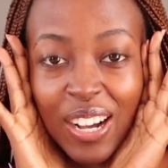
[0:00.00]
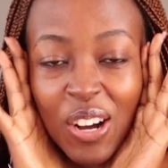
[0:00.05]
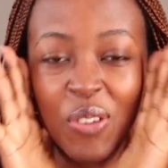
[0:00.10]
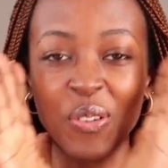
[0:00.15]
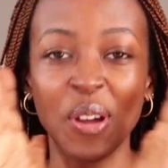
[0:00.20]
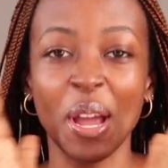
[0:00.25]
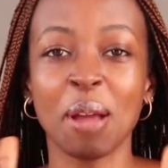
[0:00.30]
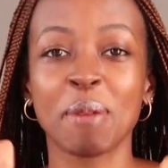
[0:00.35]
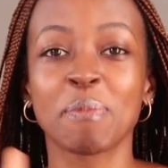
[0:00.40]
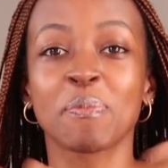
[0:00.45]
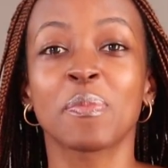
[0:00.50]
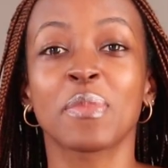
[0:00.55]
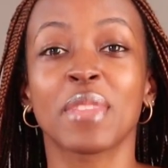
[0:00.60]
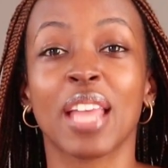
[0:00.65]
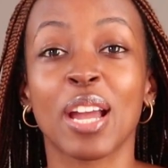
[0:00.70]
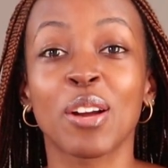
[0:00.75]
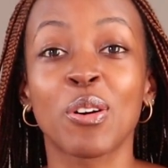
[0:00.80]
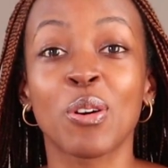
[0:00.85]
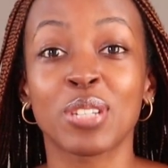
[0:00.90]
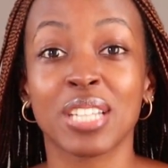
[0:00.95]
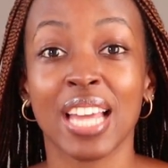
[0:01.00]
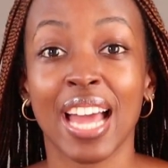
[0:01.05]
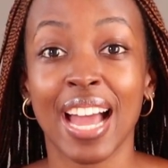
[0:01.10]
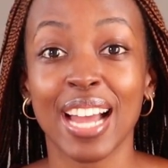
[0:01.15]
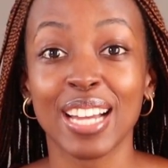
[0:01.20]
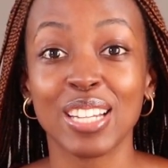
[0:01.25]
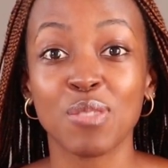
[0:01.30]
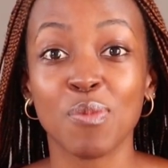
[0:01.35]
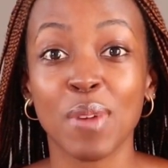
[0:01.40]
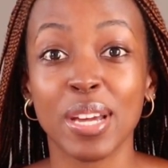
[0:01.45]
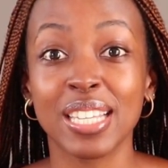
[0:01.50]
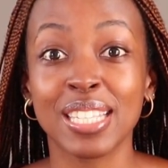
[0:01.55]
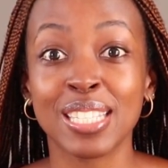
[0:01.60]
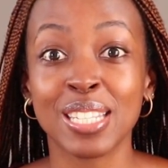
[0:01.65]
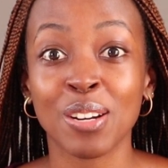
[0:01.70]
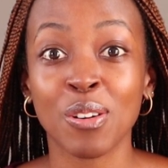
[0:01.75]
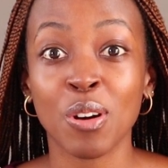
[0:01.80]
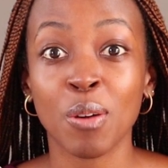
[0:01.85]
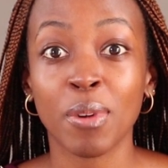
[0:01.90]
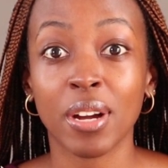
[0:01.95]
Okay, I got hacked. My
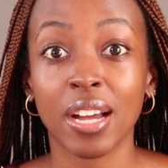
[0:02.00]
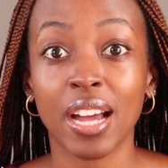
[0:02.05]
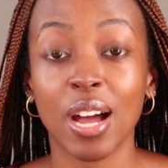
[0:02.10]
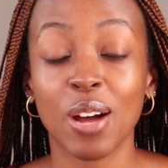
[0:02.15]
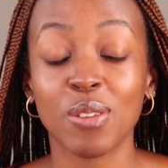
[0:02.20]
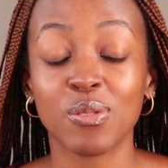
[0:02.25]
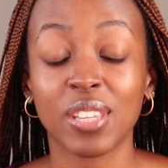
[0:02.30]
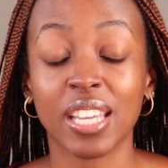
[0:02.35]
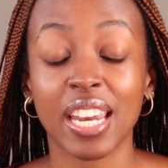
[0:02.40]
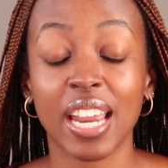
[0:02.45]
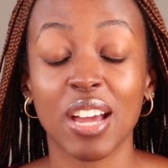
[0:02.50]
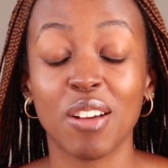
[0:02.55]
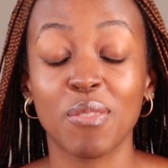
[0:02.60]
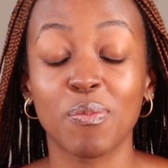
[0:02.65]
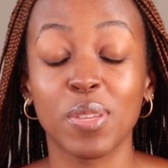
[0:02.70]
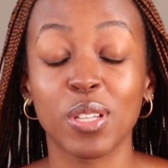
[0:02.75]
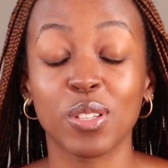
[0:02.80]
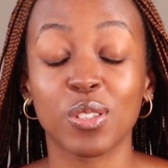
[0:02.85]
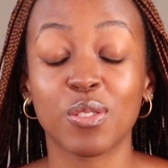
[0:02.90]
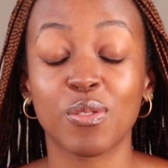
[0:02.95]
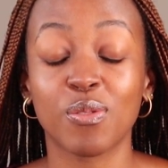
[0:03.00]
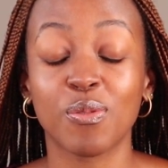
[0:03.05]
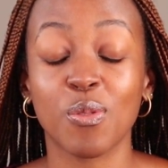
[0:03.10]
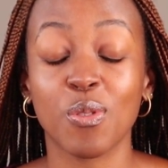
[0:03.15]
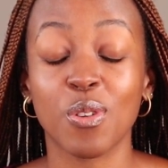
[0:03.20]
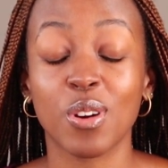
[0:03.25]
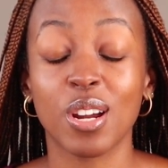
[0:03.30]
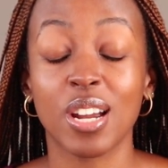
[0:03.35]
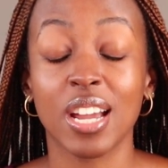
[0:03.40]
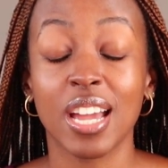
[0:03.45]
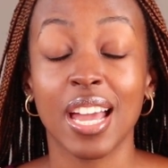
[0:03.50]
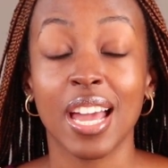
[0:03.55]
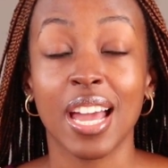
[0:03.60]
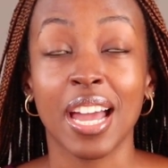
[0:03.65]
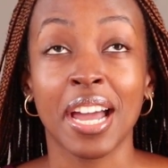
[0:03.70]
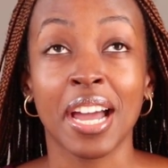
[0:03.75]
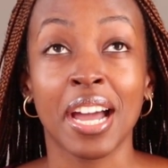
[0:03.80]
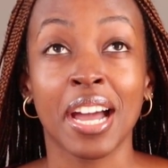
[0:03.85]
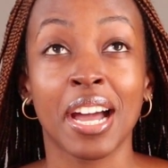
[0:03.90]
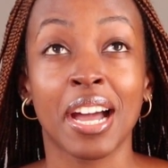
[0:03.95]
Instagram account that I have built for
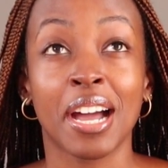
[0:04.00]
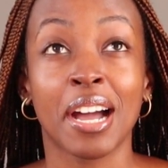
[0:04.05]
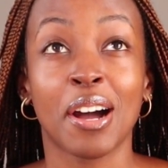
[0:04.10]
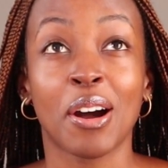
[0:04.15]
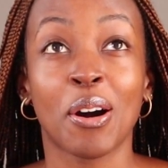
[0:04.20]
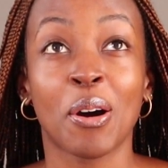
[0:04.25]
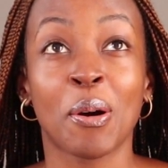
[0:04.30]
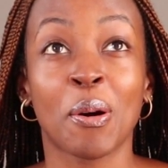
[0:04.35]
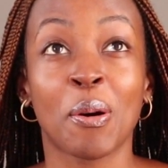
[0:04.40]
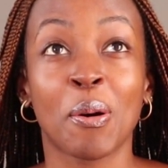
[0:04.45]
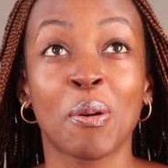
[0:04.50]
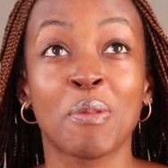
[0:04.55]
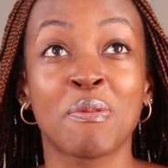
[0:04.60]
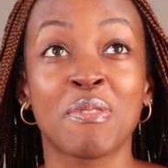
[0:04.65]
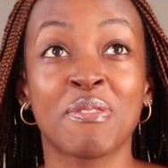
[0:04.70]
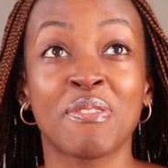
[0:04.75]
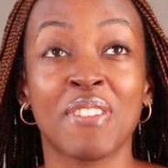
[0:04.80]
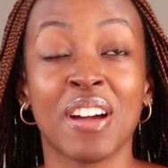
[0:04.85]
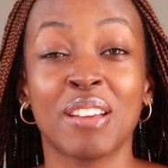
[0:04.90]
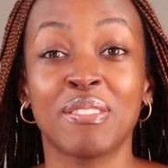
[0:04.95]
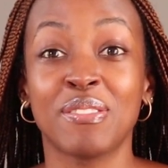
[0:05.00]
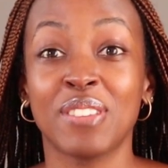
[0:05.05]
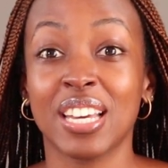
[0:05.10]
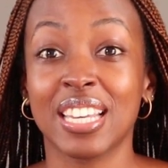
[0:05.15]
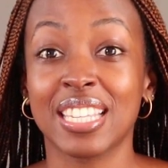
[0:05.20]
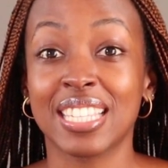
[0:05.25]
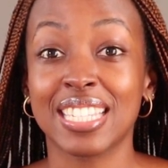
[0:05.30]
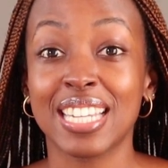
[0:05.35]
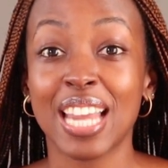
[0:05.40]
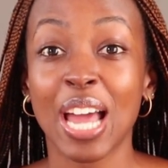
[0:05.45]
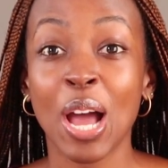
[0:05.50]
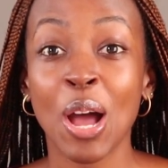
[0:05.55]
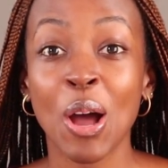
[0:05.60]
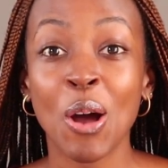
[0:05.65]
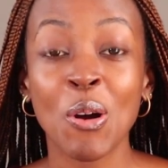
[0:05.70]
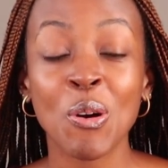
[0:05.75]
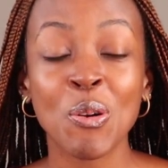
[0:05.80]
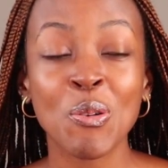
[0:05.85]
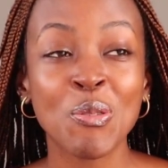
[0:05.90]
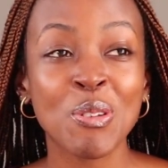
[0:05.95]
over 5 years
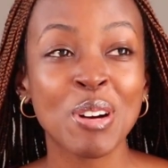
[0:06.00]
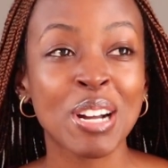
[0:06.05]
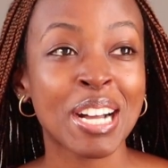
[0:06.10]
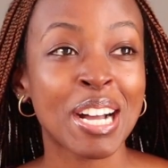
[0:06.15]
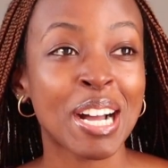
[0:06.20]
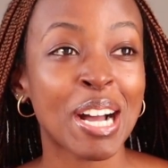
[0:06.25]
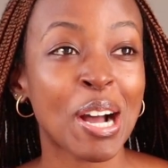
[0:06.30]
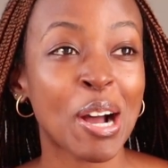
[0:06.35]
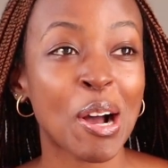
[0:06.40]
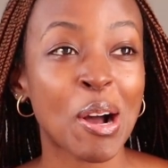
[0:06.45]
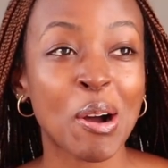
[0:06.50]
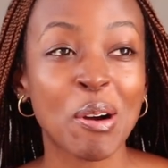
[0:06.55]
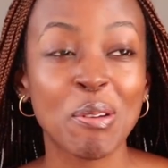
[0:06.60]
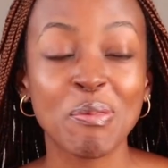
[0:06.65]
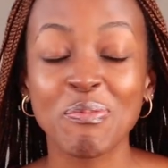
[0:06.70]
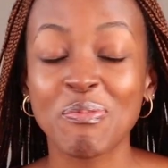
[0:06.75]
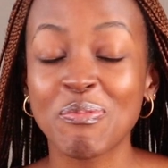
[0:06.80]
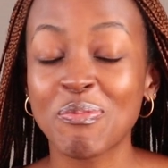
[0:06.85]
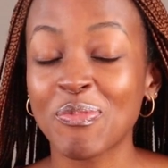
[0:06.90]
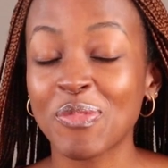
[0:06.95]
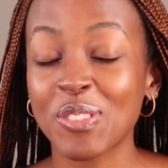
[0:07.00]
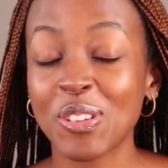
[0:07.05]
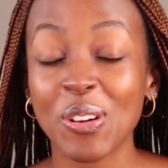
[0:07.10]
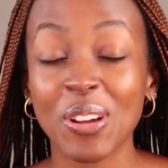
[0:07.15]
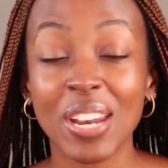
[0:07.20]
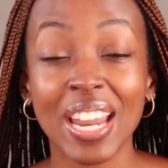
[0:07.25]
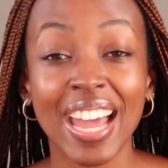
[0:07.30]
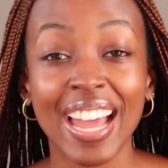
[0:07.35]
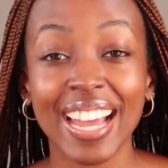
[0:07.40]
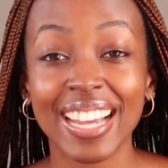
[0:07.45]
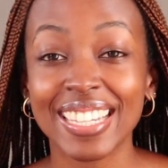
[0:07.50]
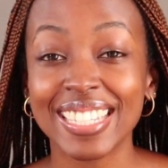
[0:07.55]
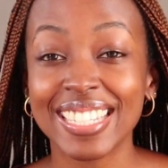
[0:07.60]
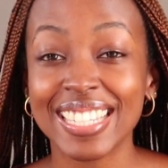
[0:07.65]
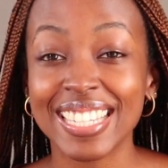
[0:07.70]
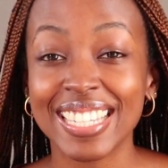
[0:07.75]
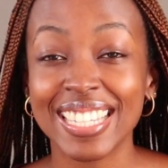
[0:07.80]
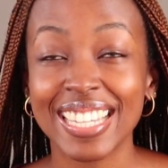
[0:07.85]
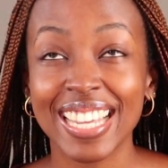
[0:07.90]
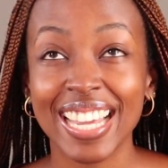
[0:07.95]
now got
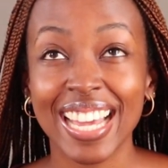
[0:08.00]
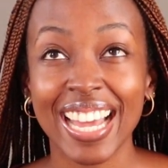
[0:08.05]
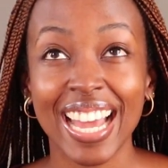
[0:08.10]
hacked.